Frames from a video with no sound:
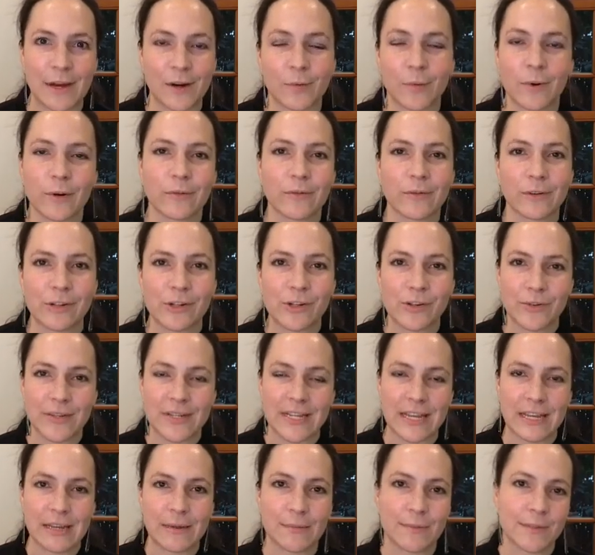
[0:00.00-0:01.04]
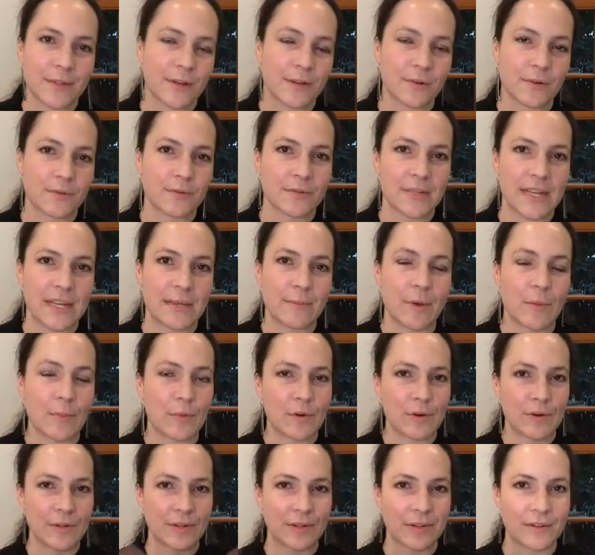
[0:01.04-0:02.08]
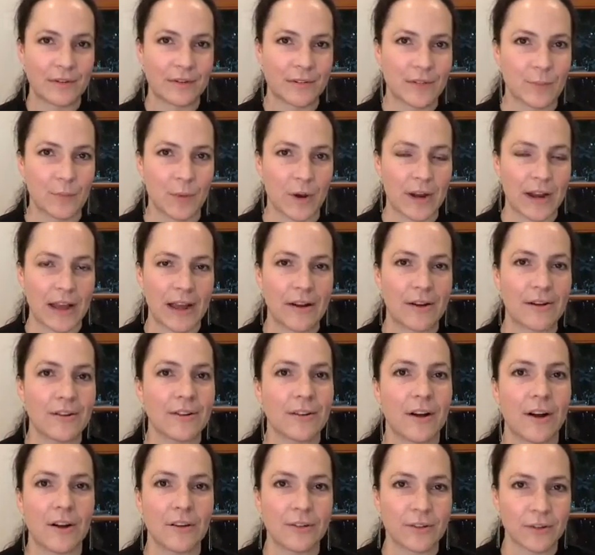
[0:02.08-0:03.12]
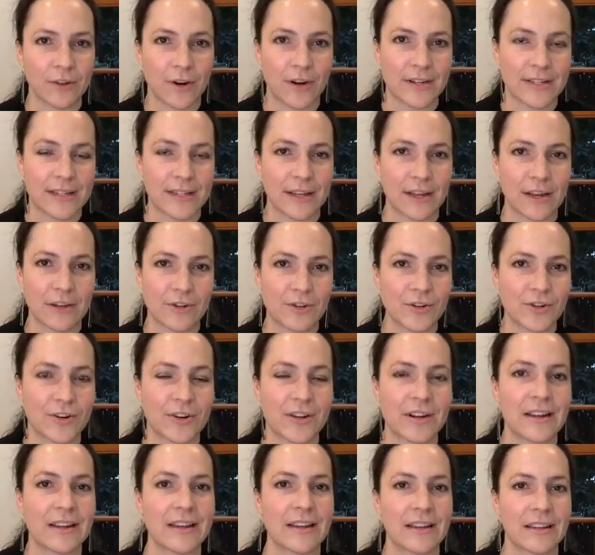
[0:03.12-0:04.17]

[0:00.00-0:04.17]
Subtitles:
We're a virtual team, so team members are spread out all across the country,